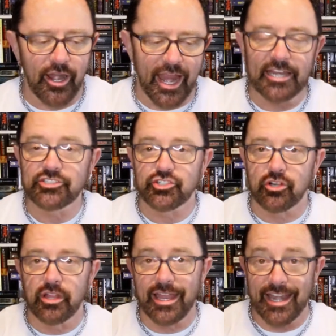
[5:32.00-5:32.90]

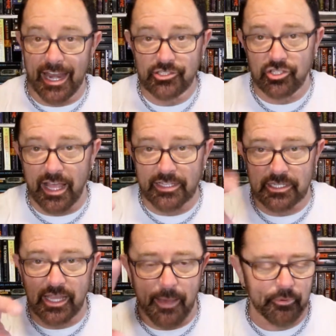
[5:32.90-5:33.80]
angel, and angel has
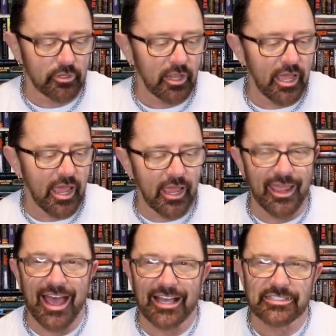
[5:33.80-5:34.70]
a capital
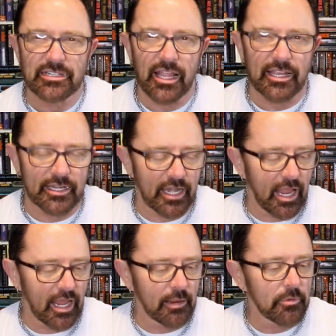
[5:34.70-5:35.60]
A, as in like a
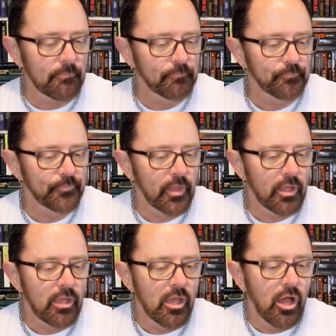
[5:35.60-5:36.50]
name,
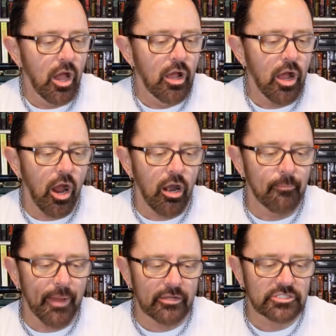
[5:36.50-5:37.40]
are
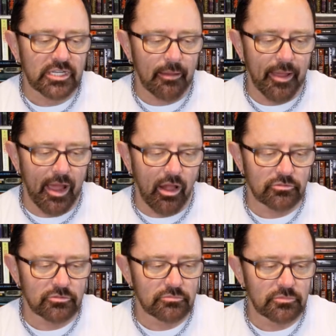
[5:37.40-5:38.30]
about to come out.
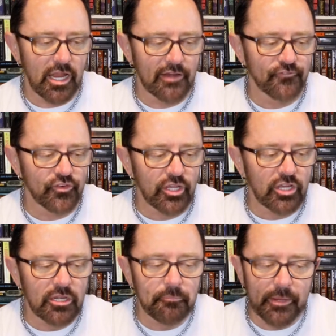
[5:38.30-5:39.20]
And for the
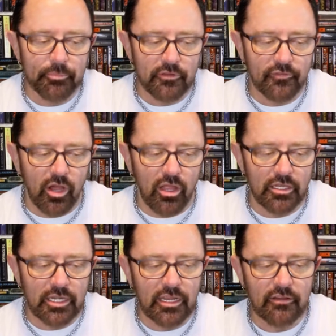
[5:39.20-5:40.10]
good people of
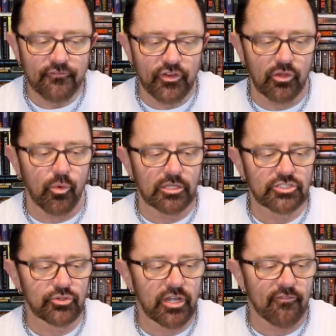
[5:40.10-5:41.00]
Colony, for the
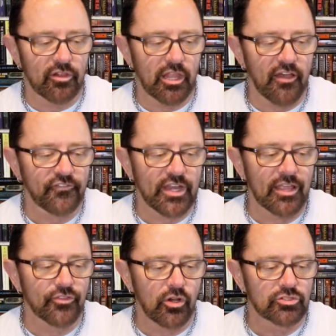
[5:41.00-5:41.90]
ones who never left
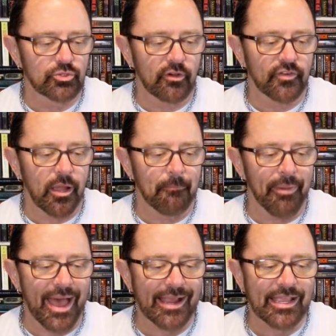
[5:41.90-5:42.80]
and those who have come
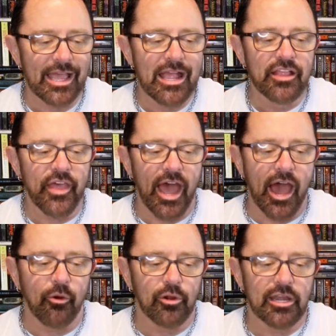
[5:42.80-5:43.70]
back, the
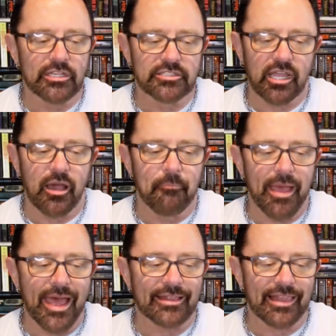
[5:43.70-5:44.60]
hour has come
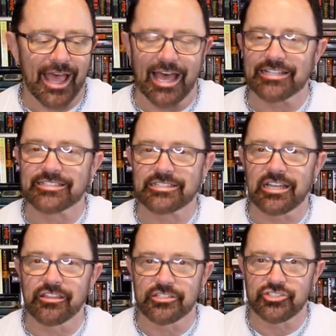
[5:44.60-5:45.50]
at last,
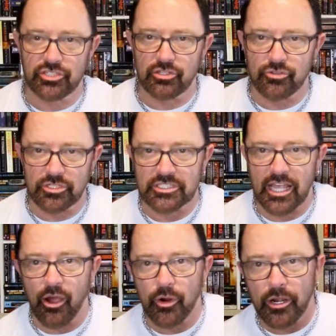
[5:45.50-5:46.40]
the children's
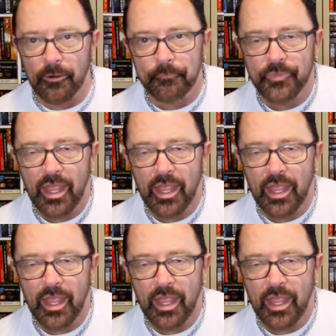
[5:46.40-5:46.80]
hour.